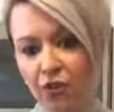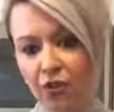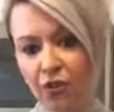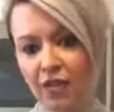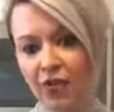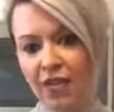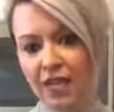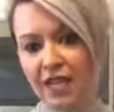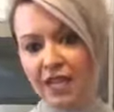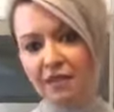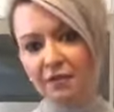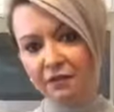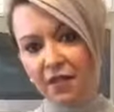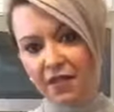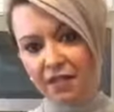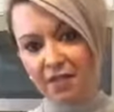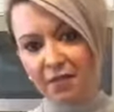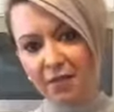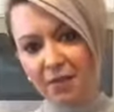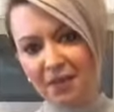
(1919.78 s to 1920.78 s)
the
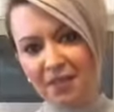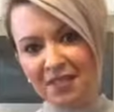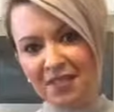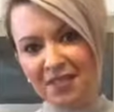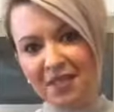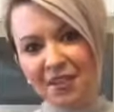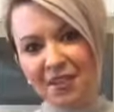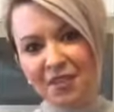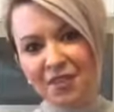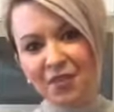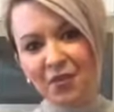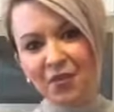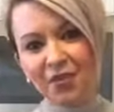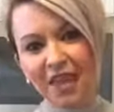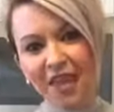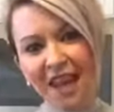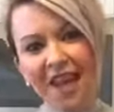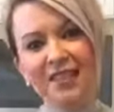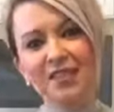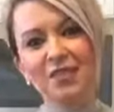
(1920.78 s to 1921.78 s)
investment. So
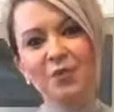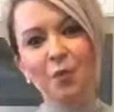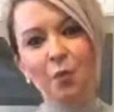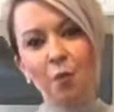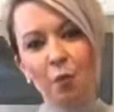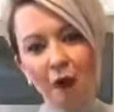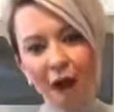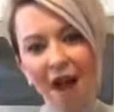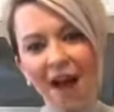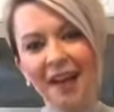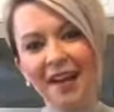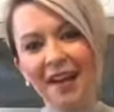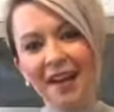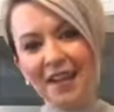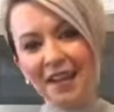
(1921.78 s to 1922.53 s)
that's why I